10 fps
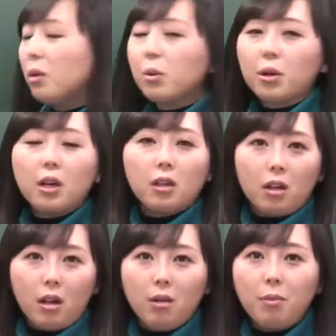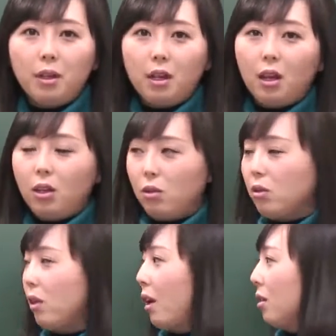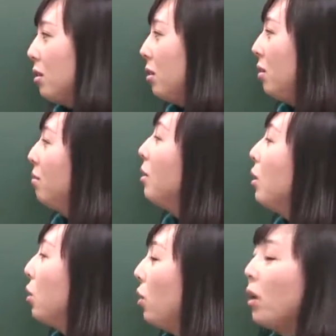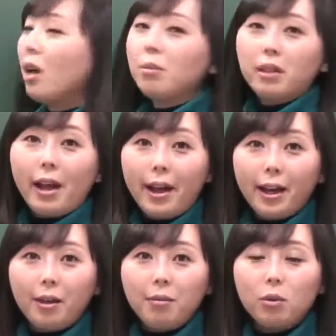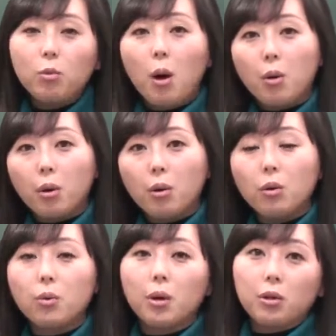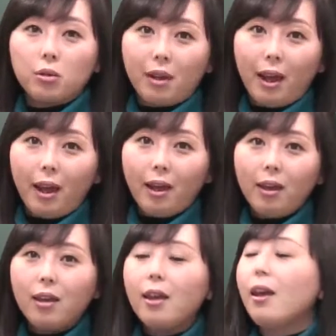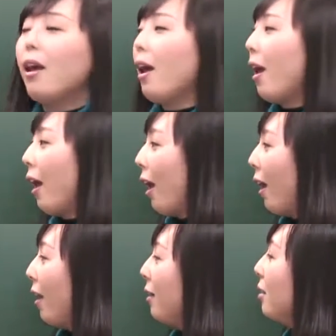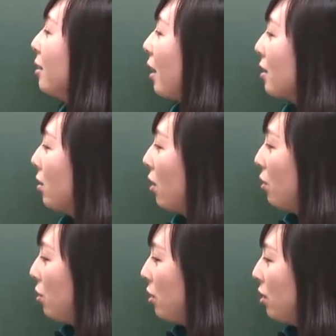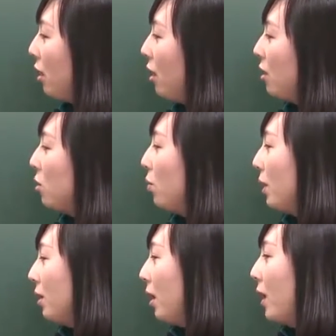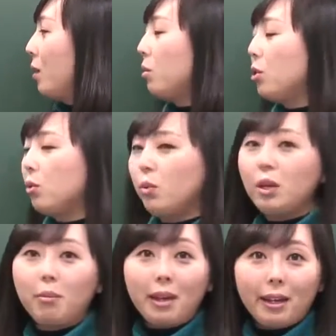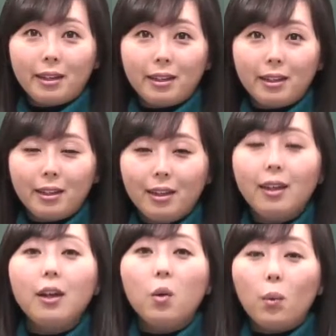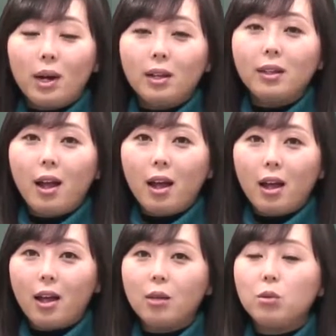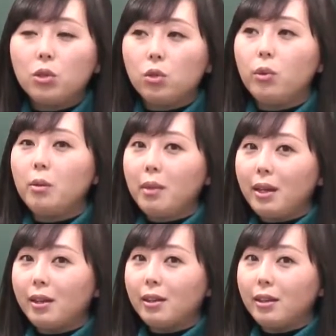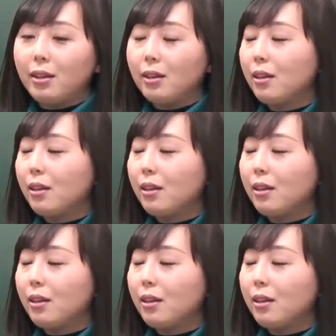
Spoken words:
working in the company, and you could ask them, do you have time tomorrow or today? And the next question is, what time should we meet? What time should we meet?